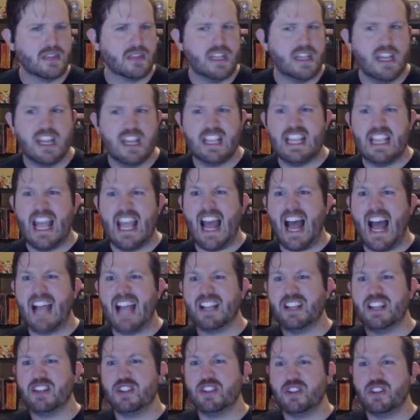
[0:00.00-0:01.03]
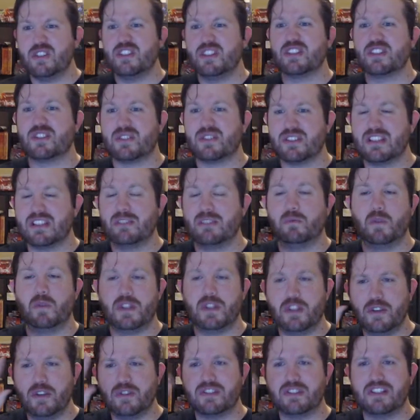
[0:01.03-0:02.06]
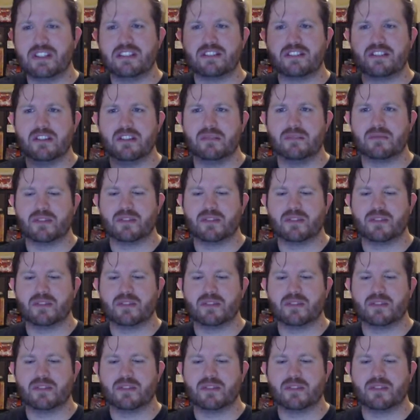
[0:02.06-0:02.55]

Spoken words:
Yeah, I could do this using some